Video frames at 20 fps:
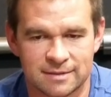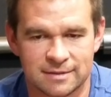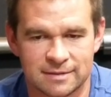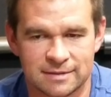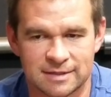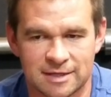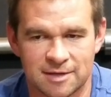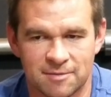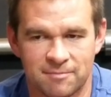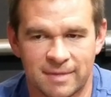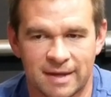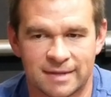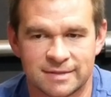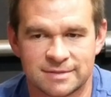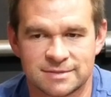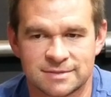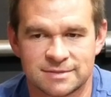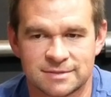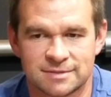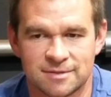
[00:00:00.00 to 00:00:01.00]
the
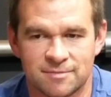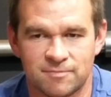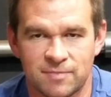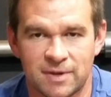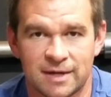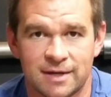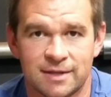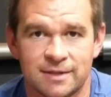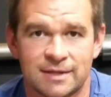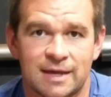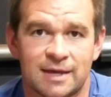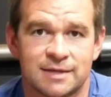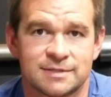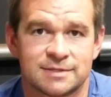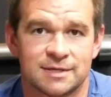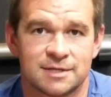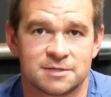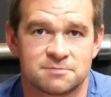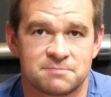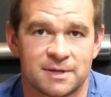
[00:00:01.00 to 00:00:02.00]
immense pain in the ass
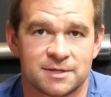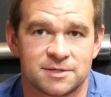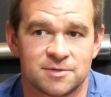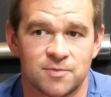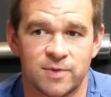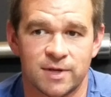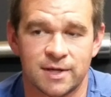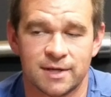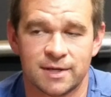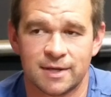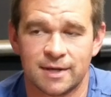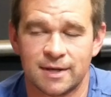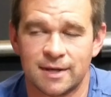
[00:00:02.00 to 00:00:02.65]
that it's meant to be.